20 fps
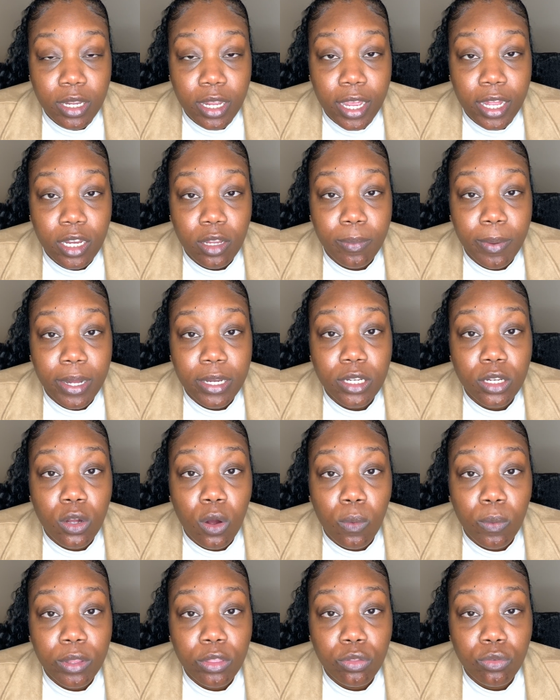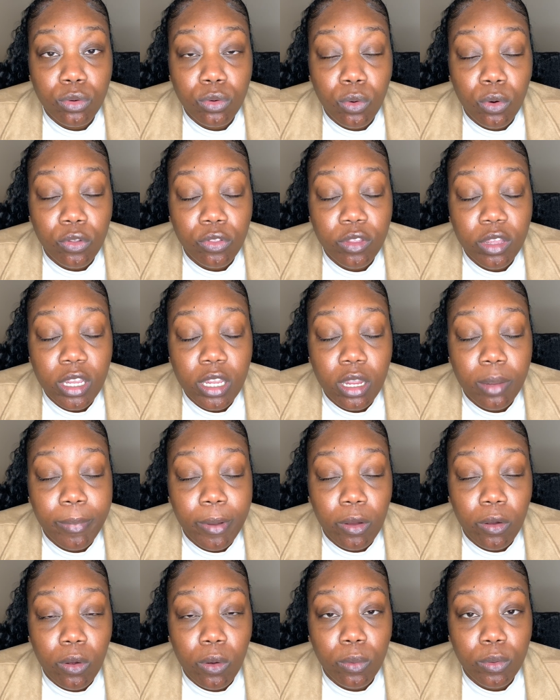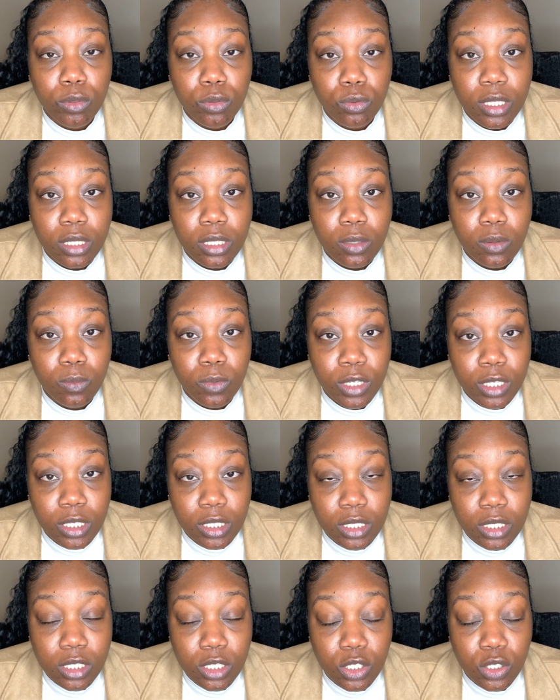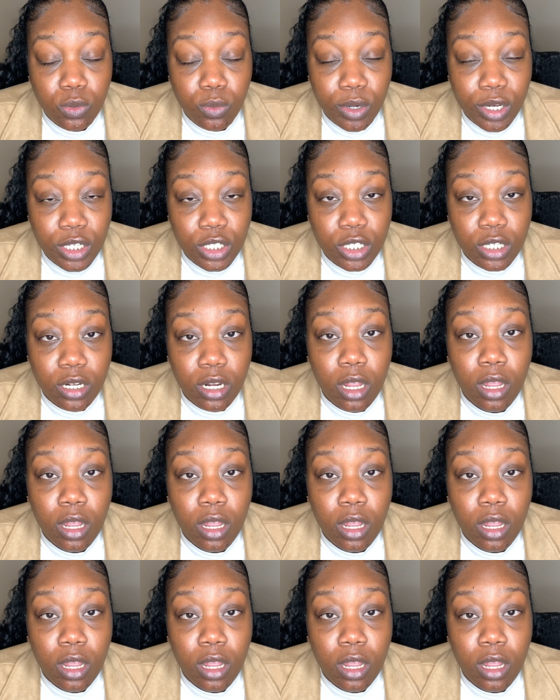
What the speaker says: anybody going through or thinking about going through with this situation,